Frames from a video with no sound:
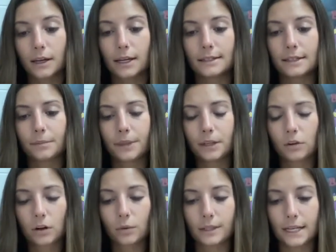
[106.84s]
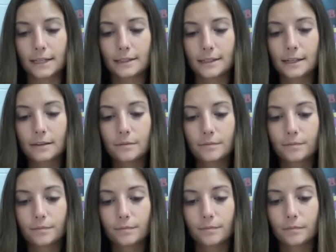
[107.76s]
Is something wrong with Daisy?
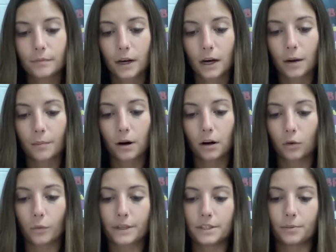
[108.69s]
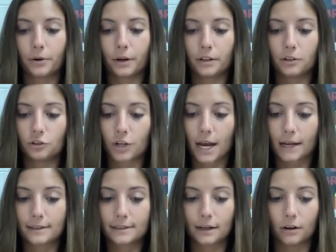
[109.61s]
Amara whispered, and
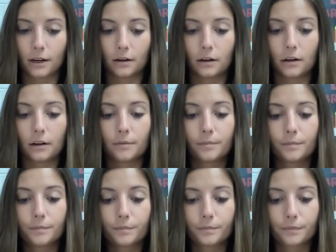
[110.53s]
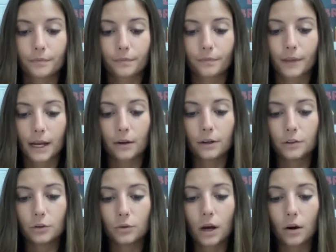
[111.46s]
Jack stared at her. How
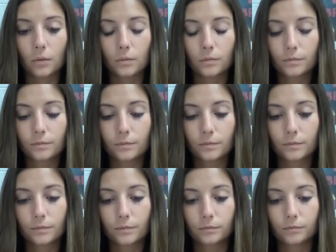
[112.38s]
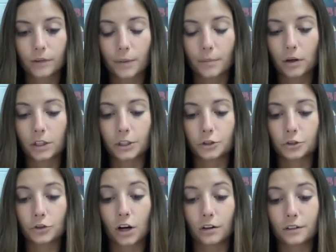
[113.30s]
did you know? Amara
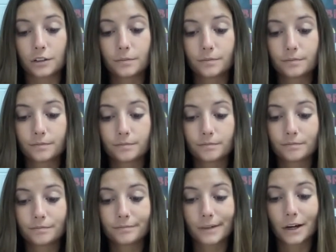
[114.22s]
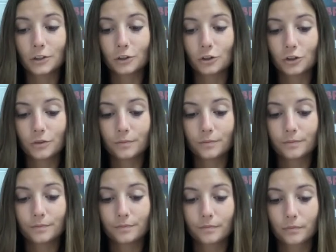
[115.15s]
shrugged. Hunch.
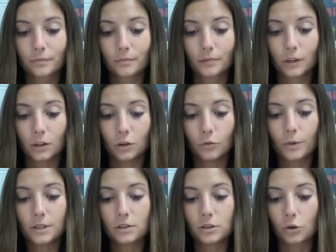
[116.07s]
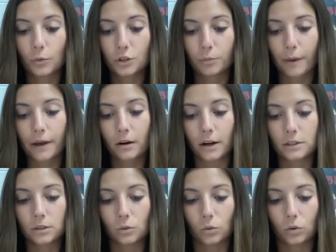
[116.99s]
You've been so much better
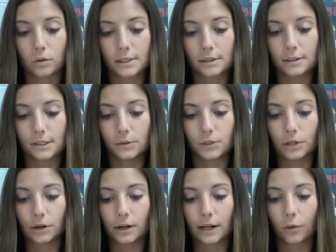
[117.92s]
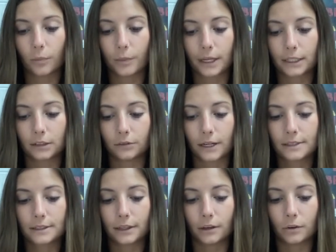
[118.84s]
at school since you started helping at the
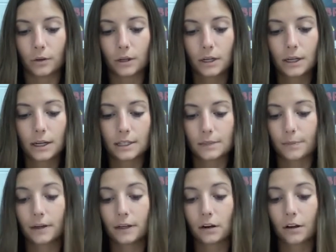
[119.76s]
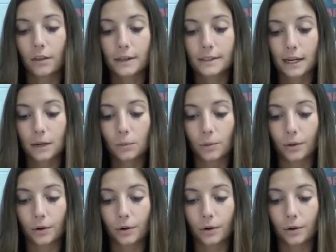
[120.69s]
rescue and spending all that time with